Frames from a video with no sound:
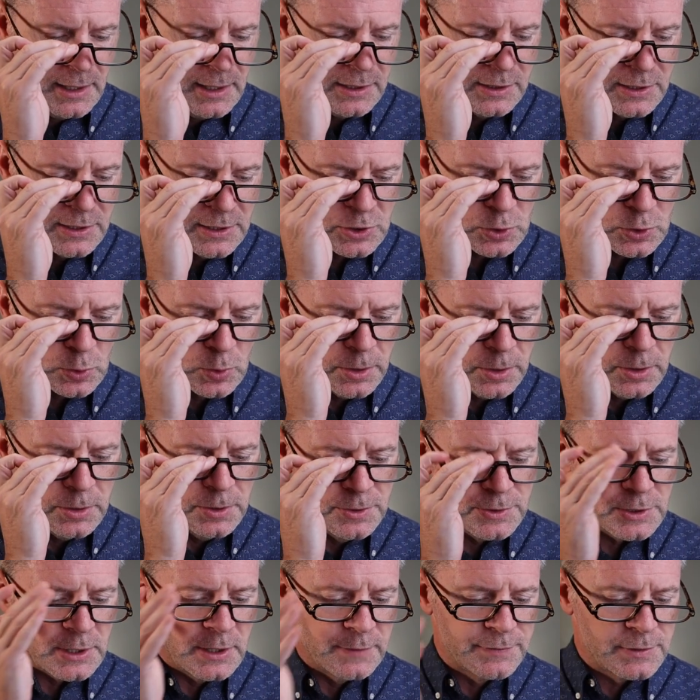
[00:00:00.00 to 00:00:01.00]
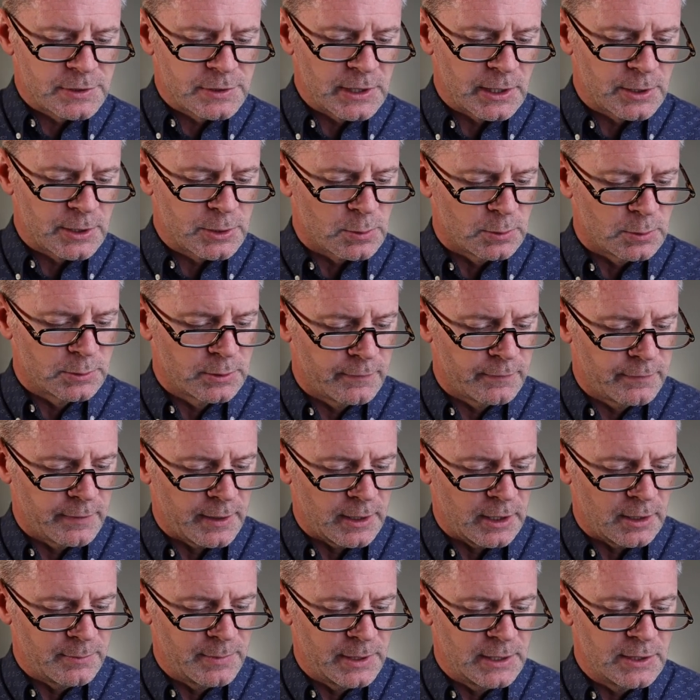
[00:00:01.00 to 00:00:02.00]
Disorders of sexual
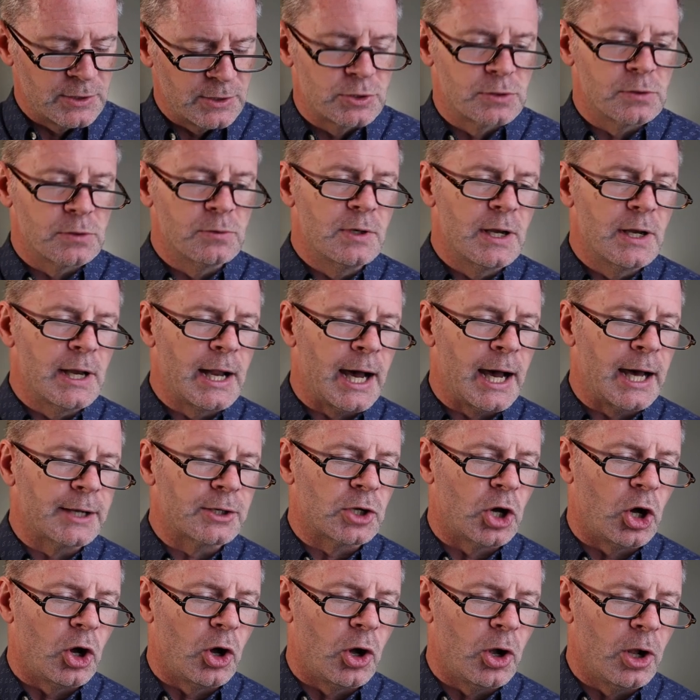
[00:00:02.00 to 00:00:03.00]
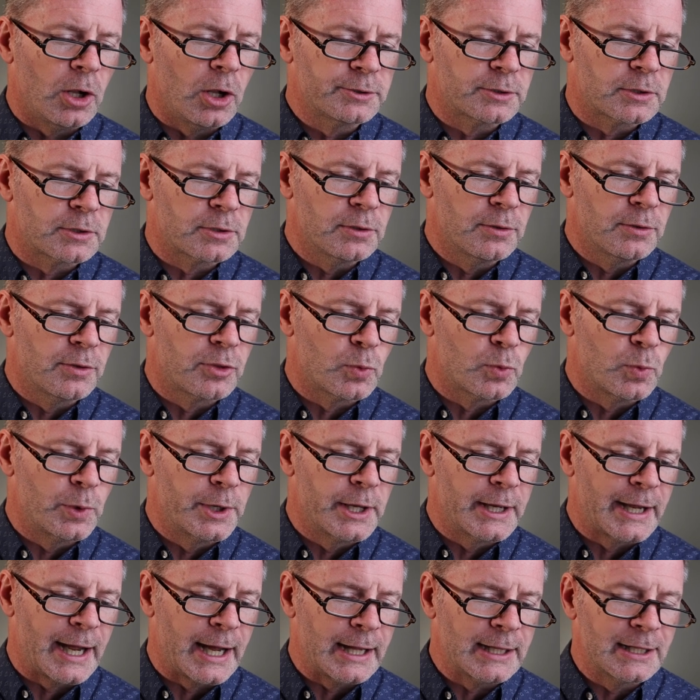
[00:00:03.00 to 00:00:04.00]
development do not alter the
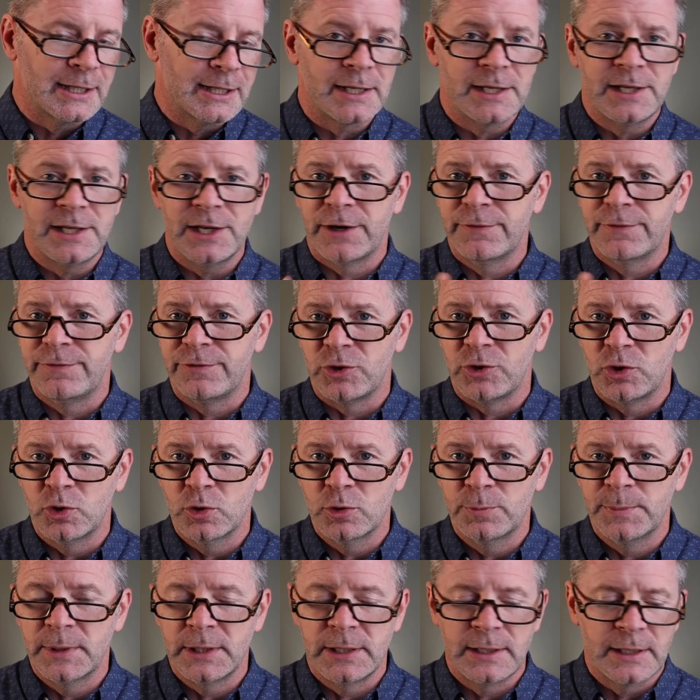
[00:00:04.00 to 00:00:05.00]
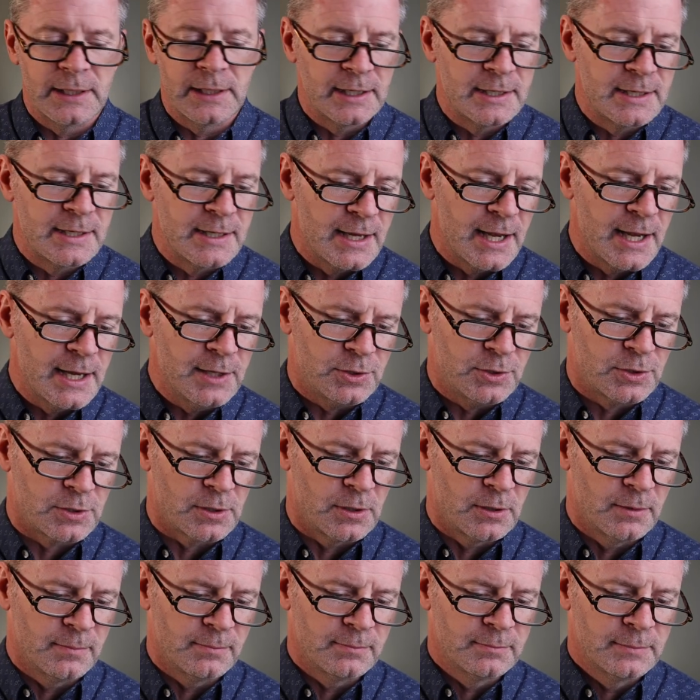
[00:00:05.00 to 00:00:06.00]
reality of human
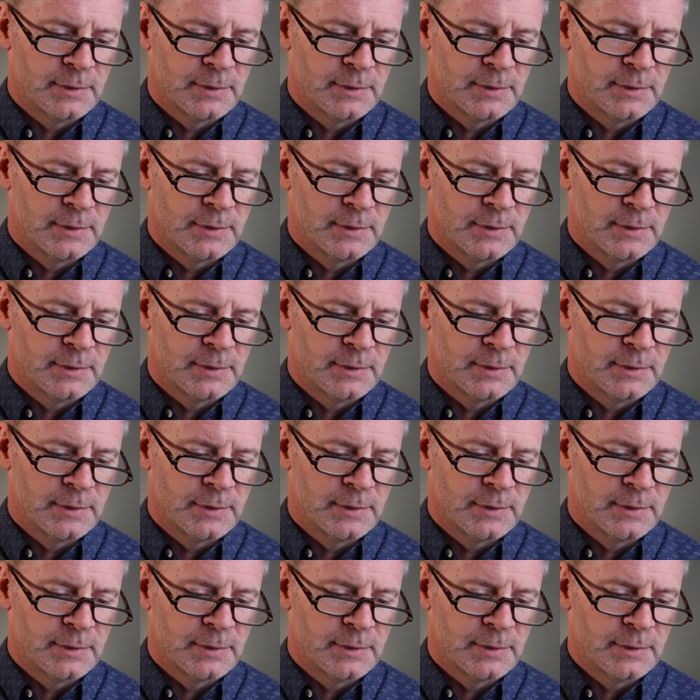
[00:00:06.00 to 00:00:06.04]
nature